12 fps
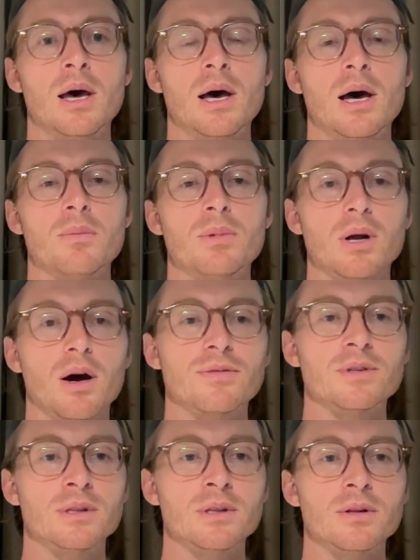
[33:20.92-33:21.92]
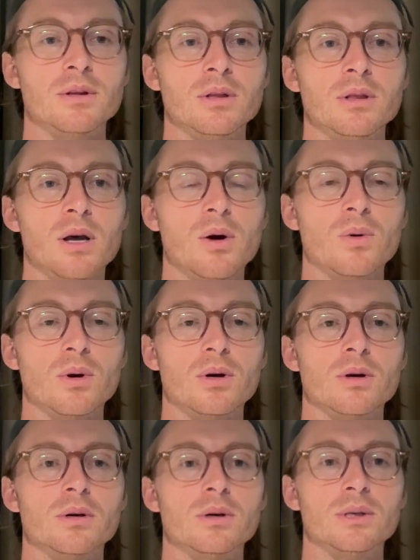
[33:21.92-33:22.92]
But often they're the
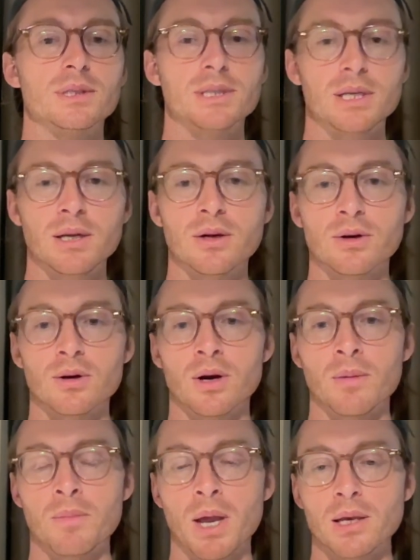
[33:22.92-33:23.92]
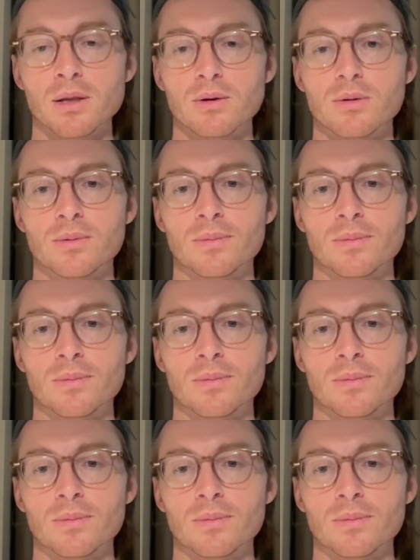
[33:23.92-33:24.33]
lower tier on a menu.